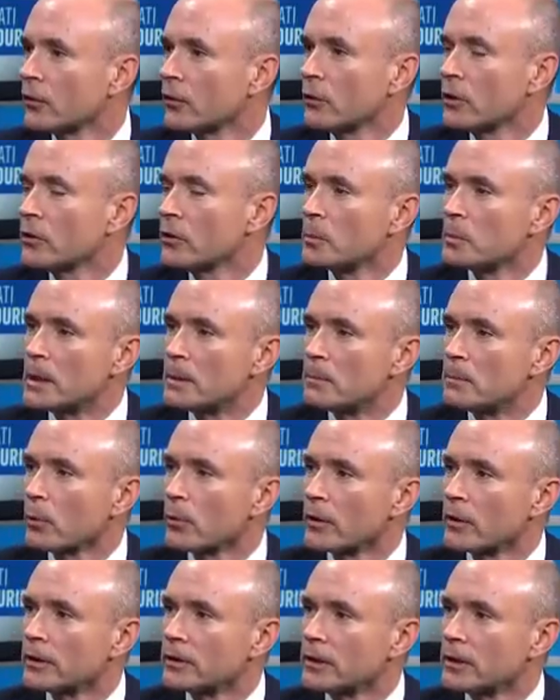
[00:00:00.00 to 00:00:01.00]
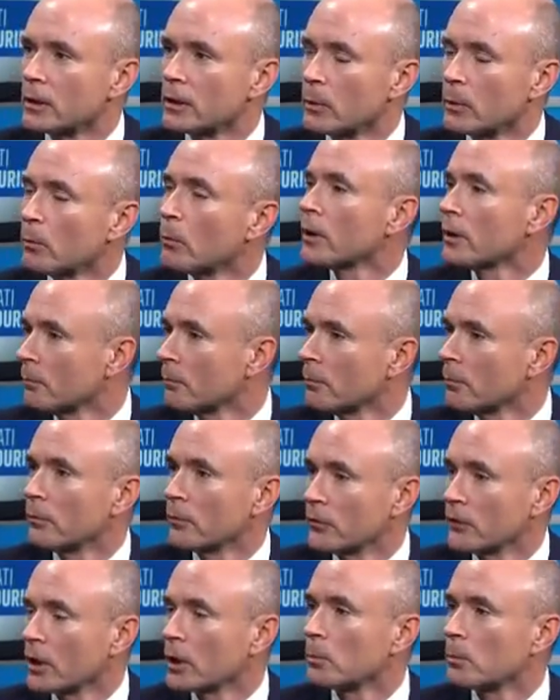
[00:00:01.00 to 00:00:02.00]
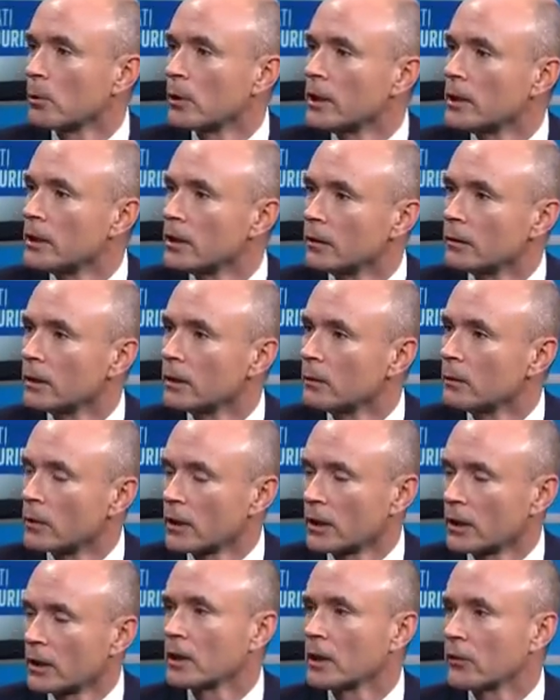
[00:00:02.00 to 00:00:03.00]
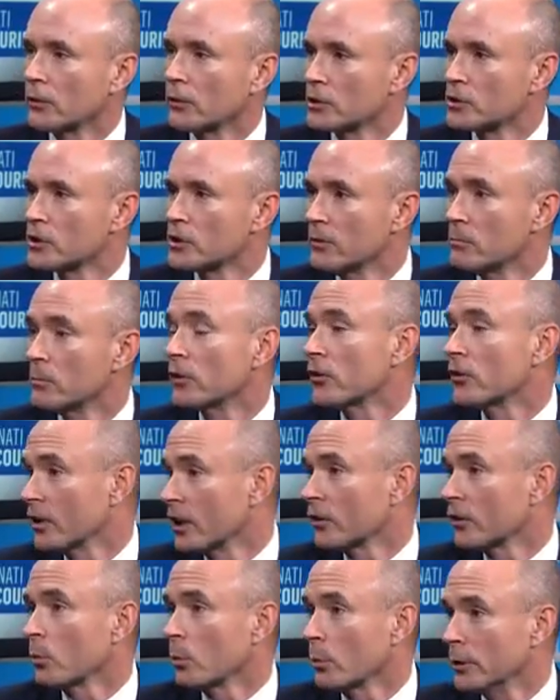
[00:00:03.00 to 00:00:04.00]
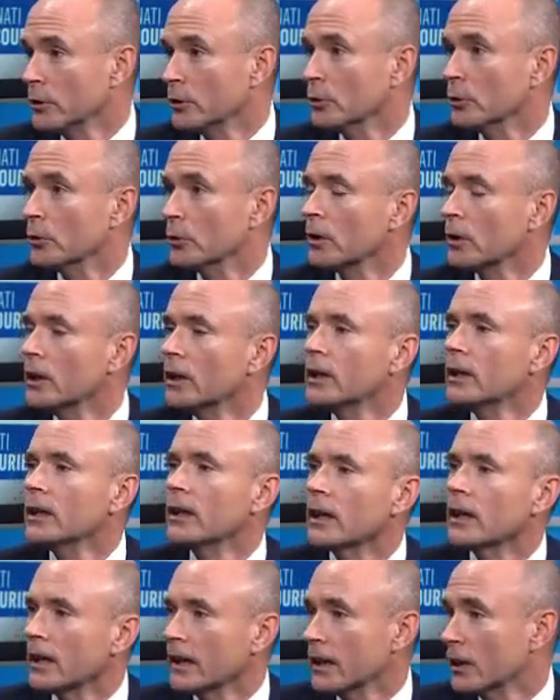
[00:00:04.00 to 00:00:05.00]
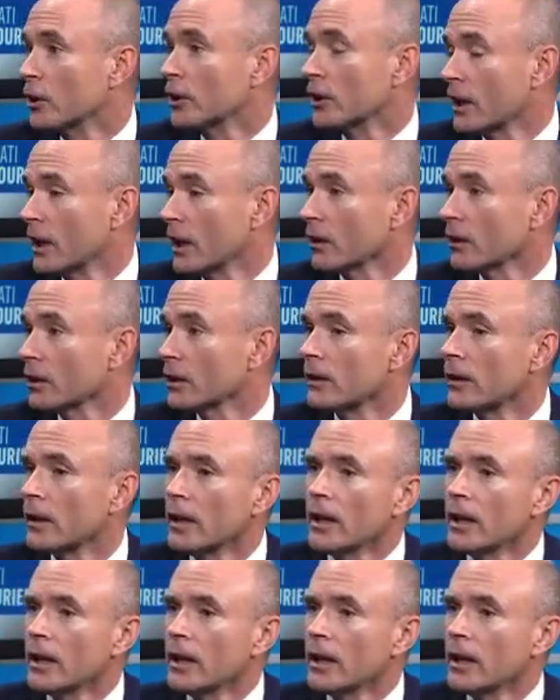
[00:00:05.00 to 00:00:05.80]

So these are people that we want to celebrate and recognize their achievements, and that's what we do in our gala.